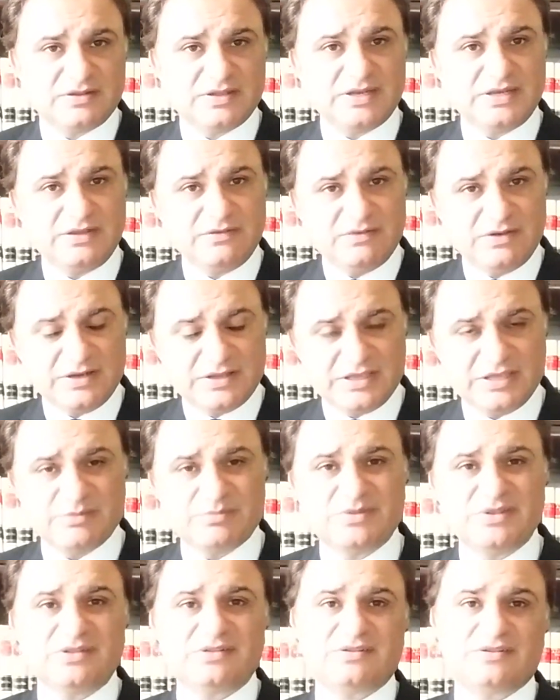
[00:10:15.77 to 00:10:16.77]
then he will
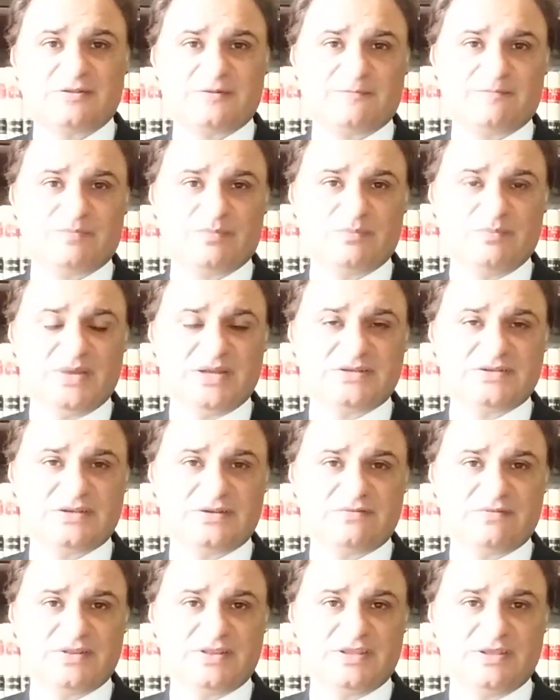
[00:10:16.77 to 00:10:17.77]
keep this matter
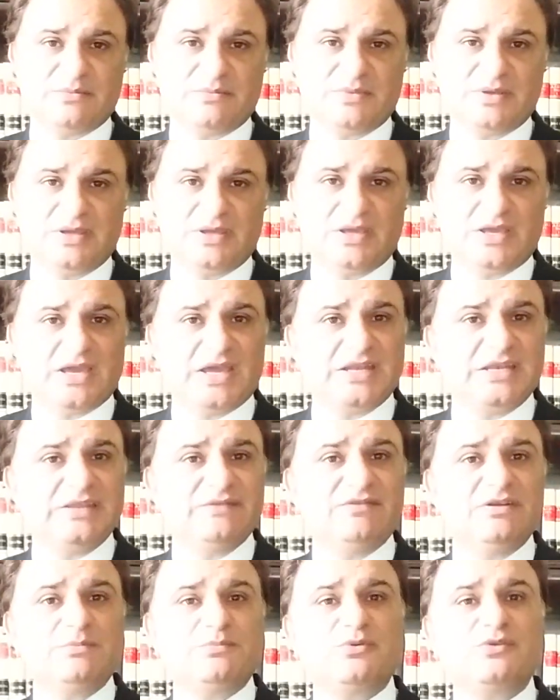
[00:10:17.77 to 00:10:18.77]
with him and
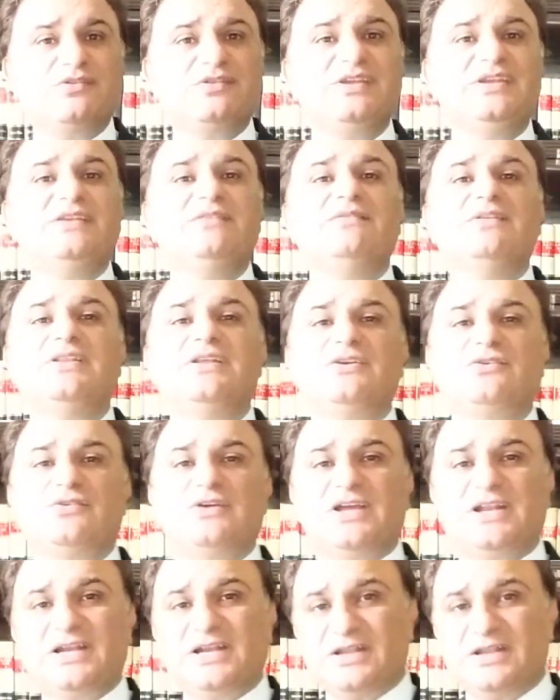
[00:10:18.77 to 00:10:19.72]
he will proceed with the trial.